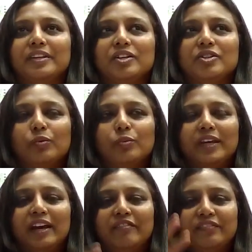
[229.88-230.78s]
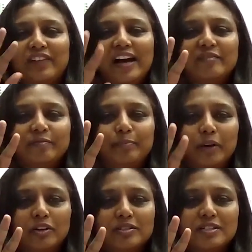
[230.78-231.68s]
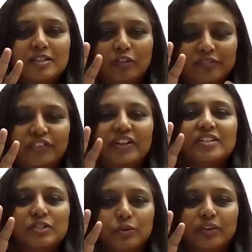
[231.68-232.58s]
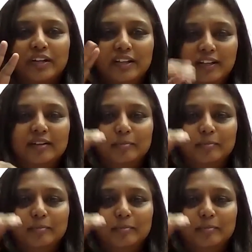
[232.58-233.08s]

So we have 5 blocks of 3-story